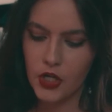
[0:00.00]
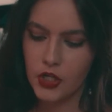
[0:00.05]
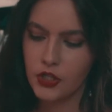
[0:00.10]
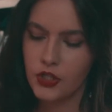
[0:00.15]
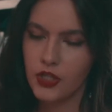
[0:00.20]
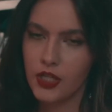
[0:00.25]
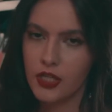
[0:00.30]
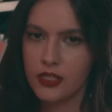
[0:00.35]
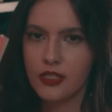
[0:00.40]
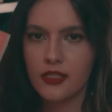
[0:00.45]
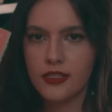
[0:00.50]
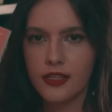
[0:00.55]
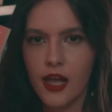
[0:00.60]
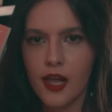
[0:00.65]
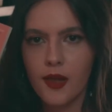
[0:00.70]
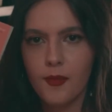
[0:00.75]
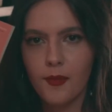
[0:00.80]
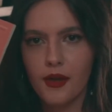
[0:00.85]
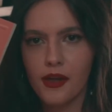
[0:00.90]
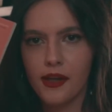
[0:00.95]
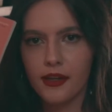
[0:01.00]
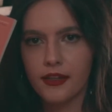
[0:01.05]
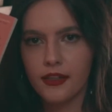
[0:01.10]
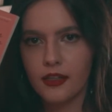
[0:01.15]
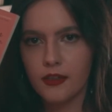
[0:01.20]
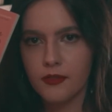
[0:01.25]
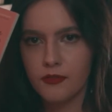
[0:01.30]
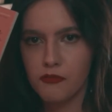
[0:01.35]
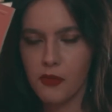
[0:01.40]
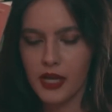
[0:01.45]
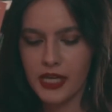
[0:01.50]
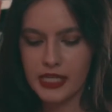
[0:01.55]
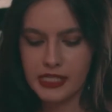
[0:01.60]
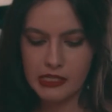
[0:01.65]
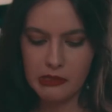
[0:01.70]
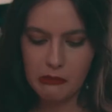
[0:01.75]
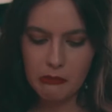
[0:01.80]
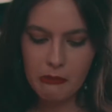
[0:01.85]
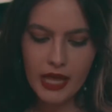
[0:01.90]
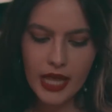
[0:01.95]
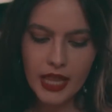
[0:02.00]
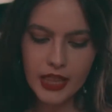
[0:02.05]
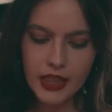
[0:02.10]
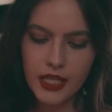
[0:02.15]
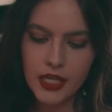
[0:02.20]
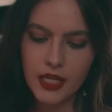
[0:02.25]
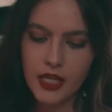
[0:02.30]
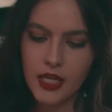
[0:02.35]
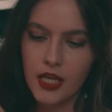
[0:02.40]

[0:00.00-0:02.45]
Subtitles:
John Steinbeck of Mice and Men,